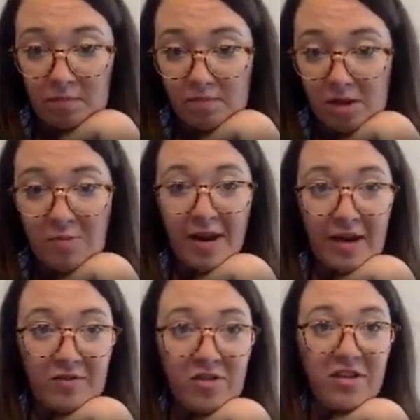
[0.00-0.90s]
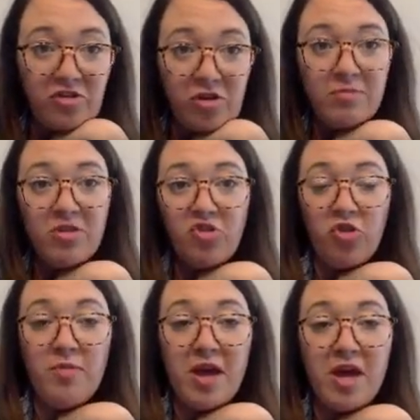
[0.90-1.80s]
And you might have to teach them to
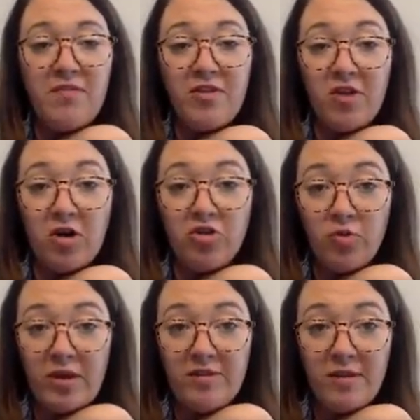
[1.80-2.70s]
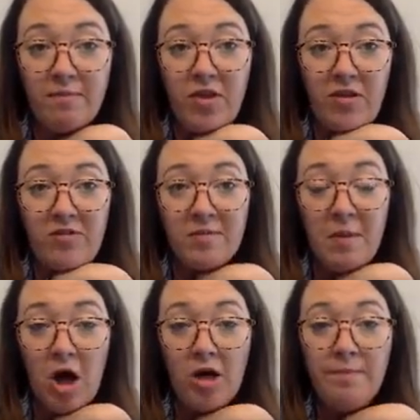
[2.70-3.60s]
zoom in if it's hard to read something
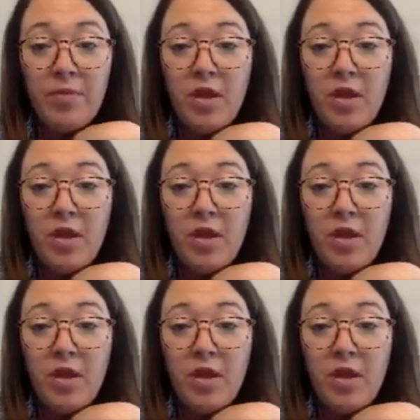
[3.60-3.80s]
small.